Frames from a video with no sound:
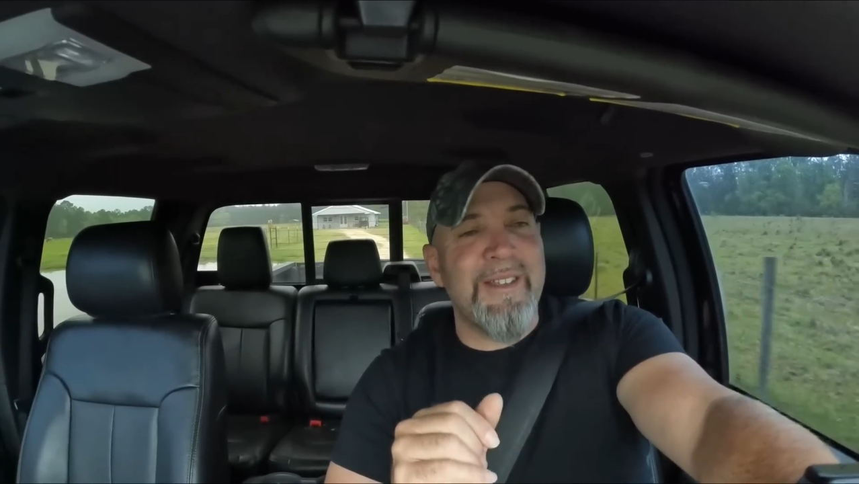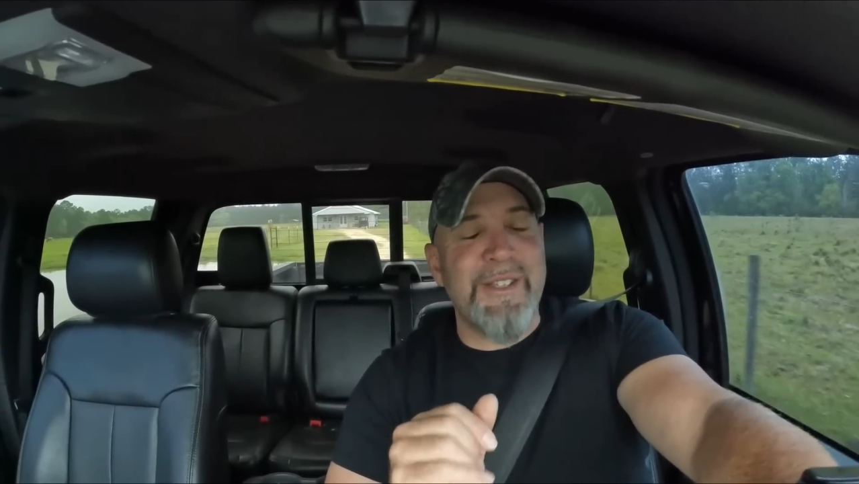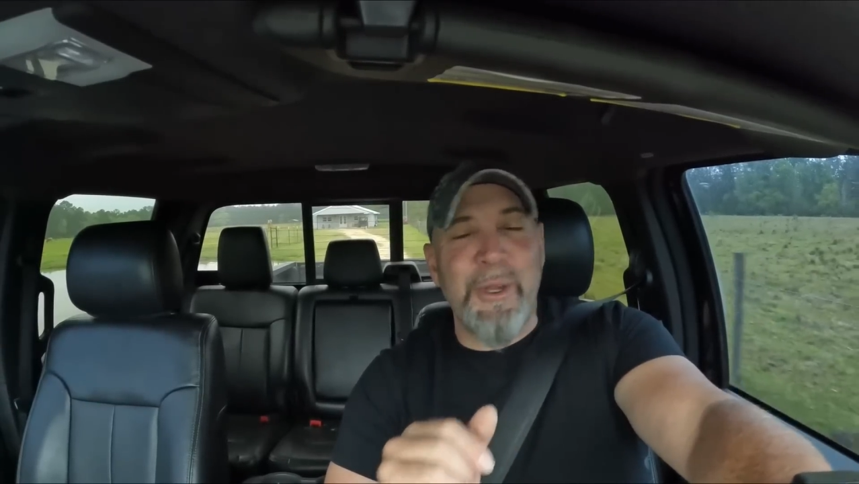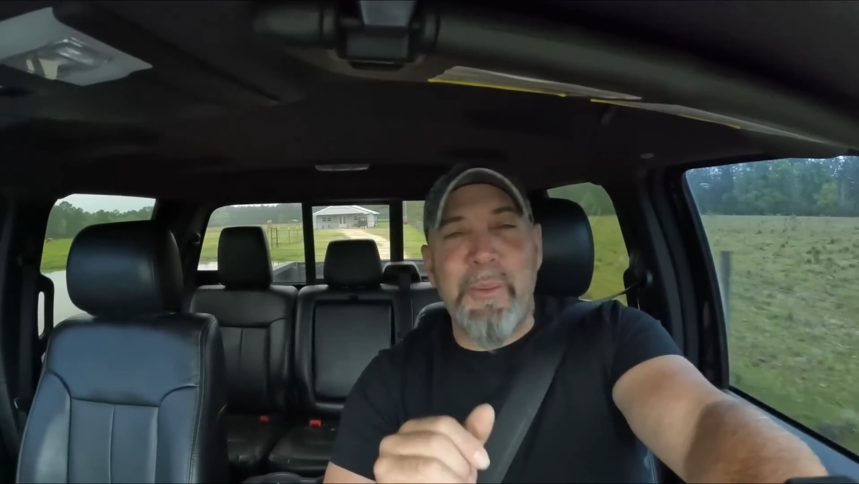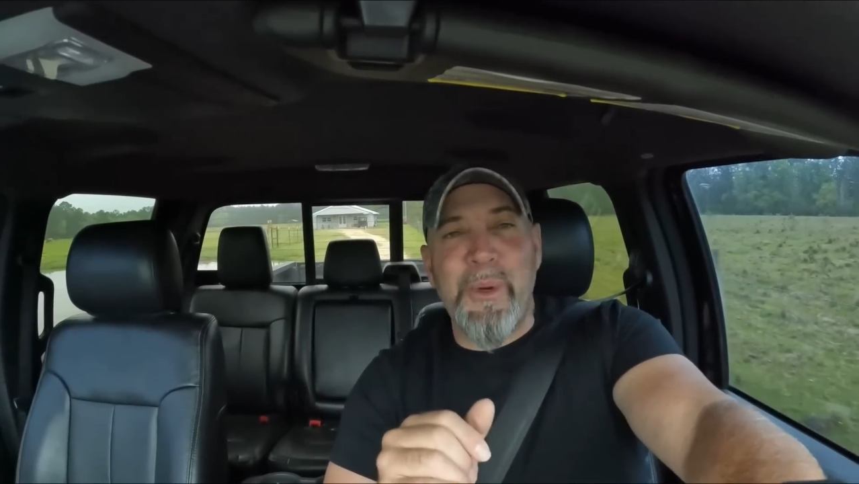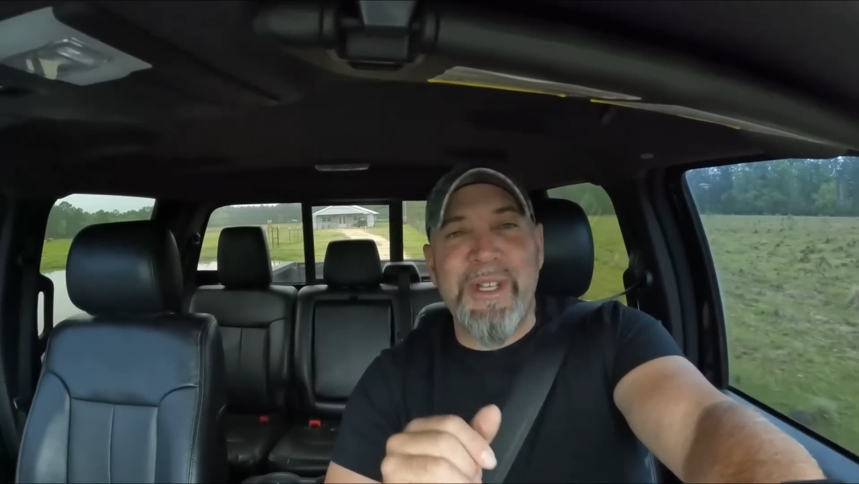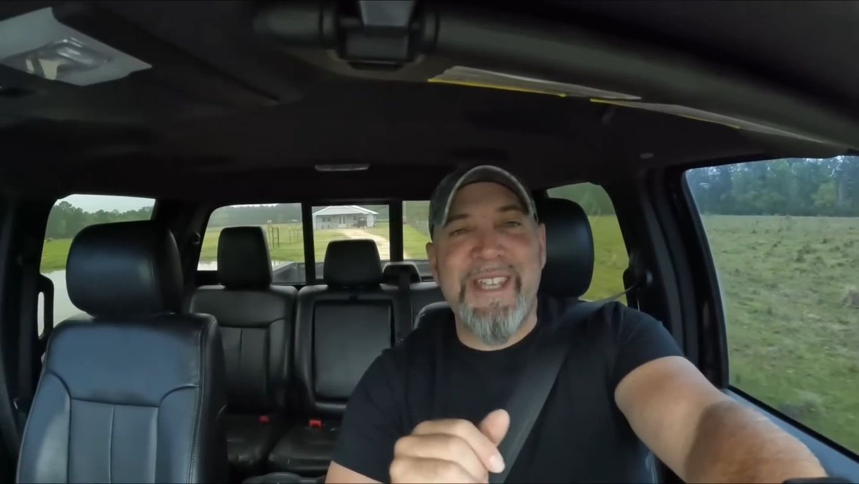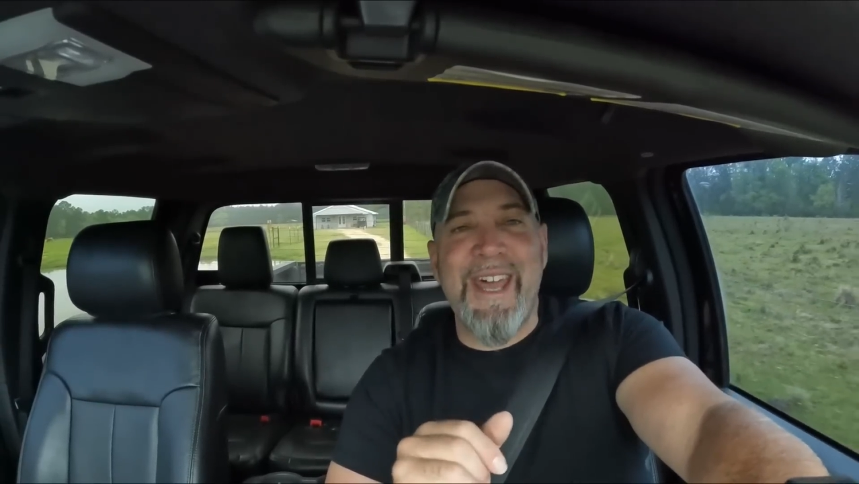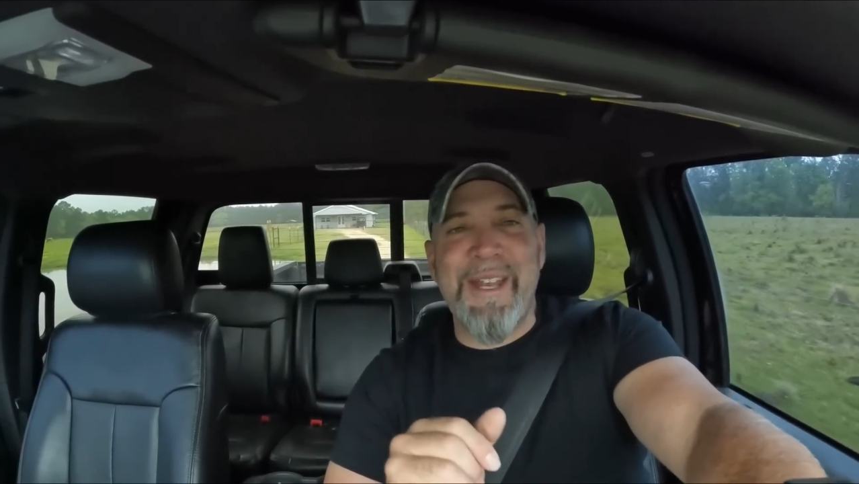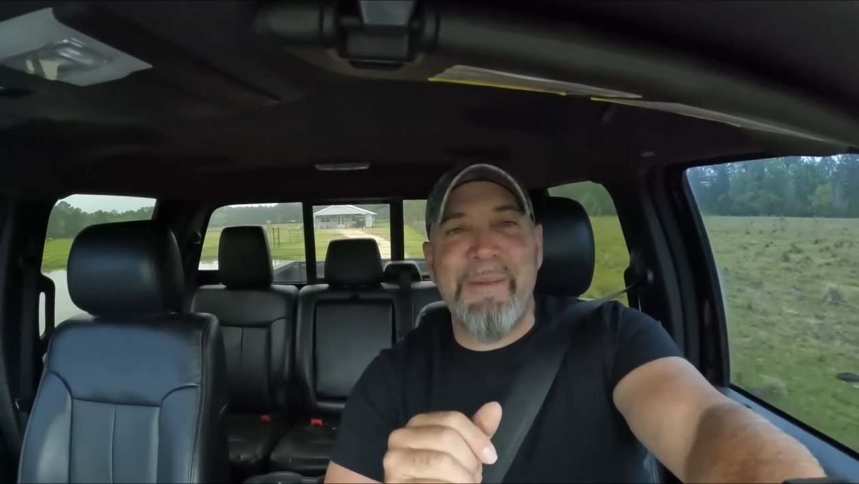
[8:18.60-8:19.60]
Super
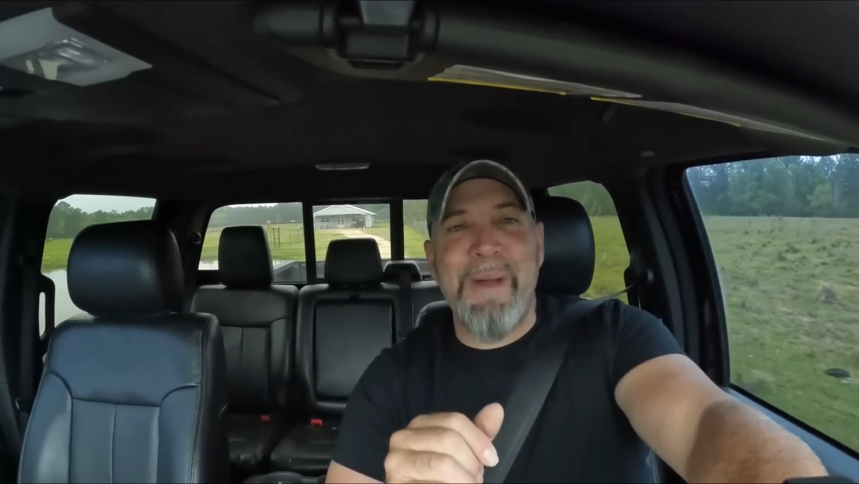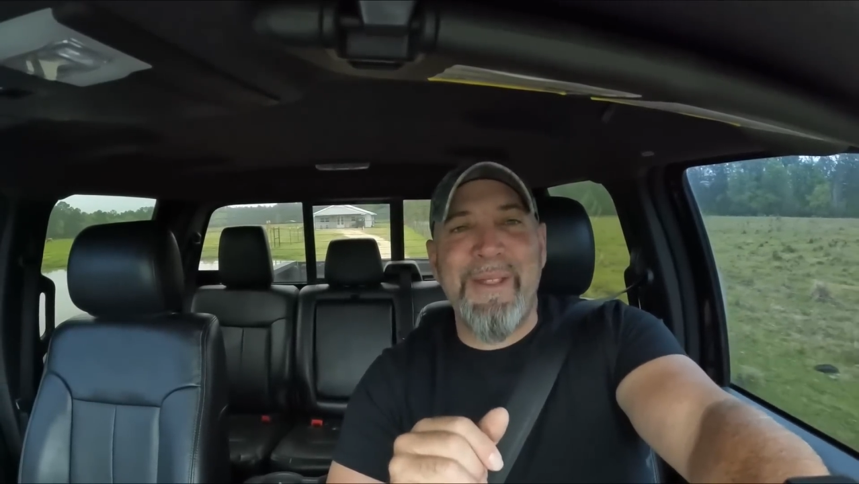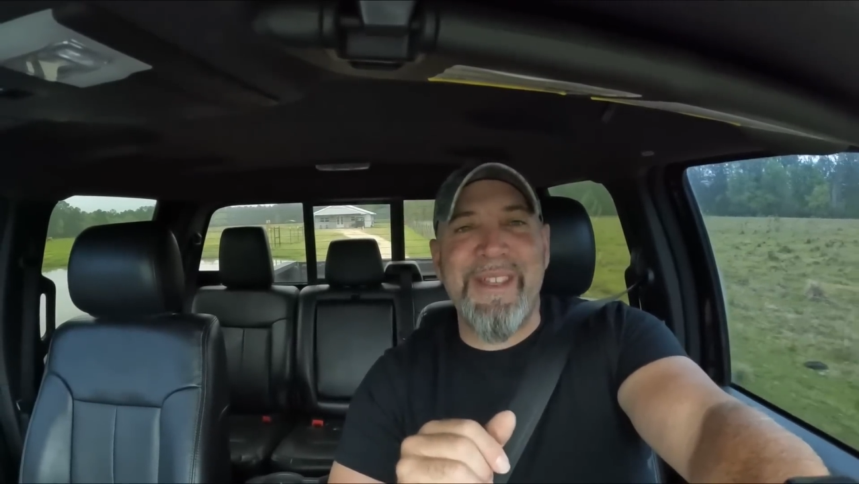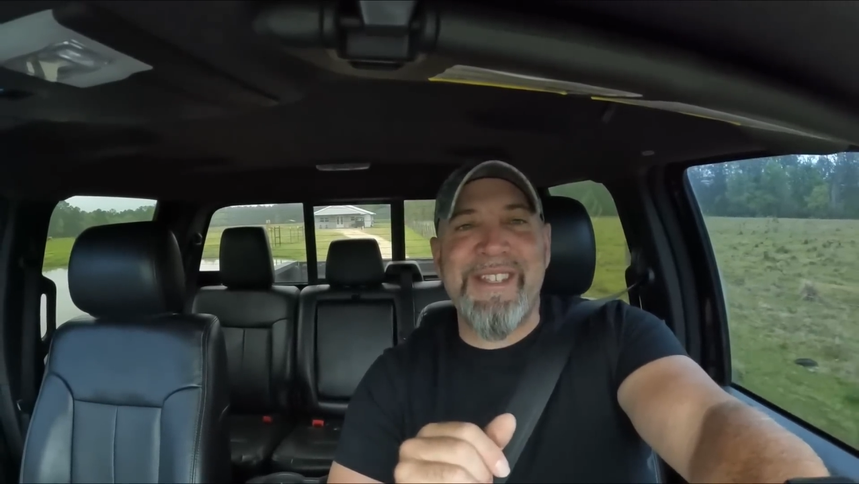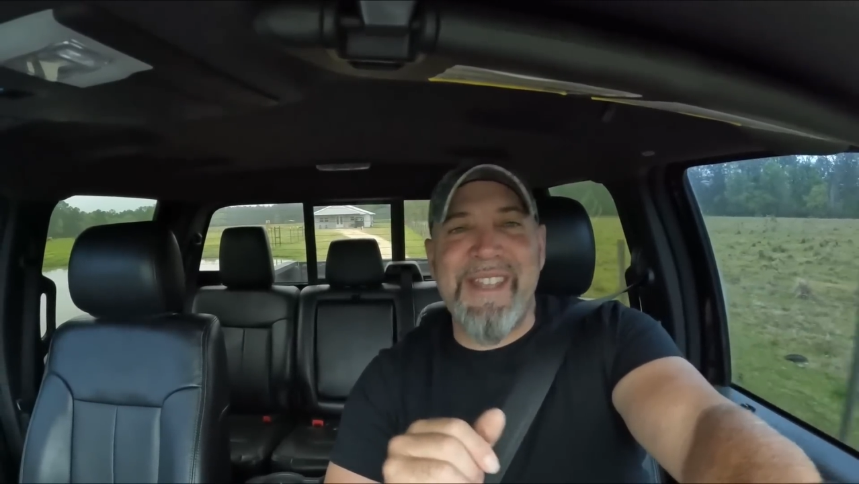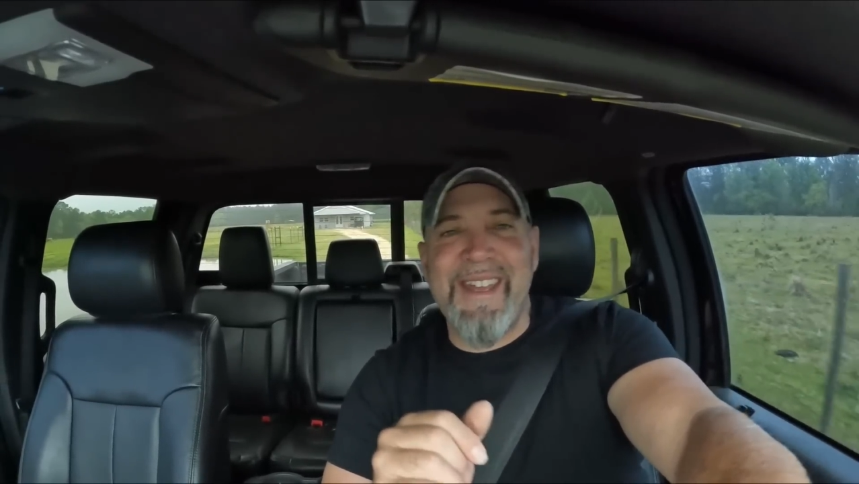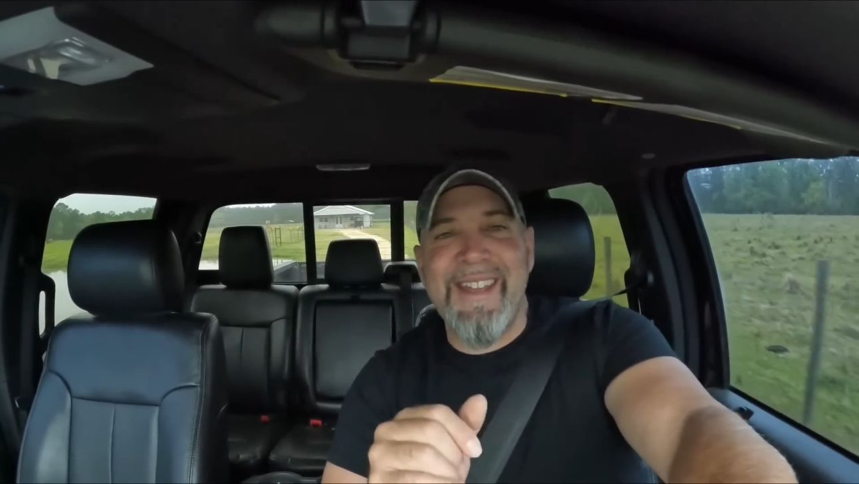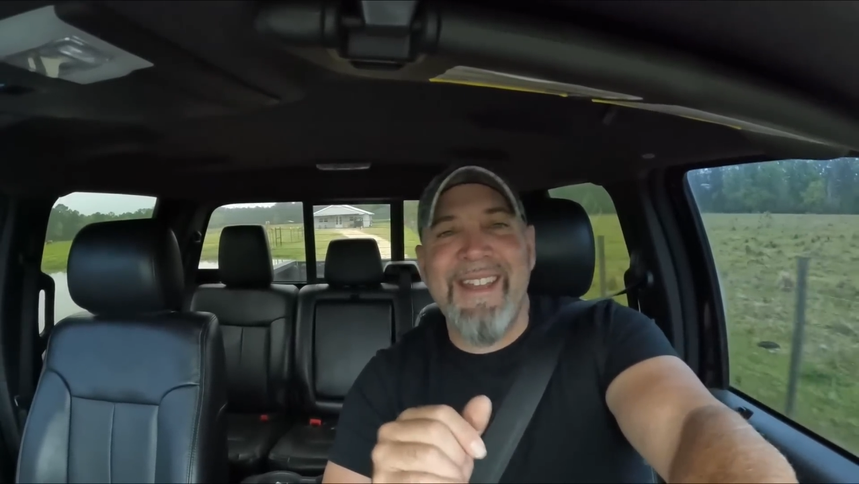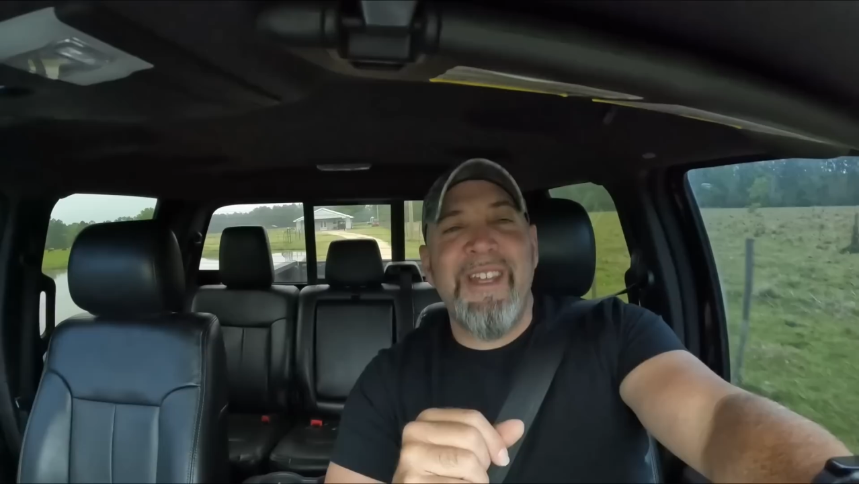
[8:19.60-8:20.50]
excited about this thing.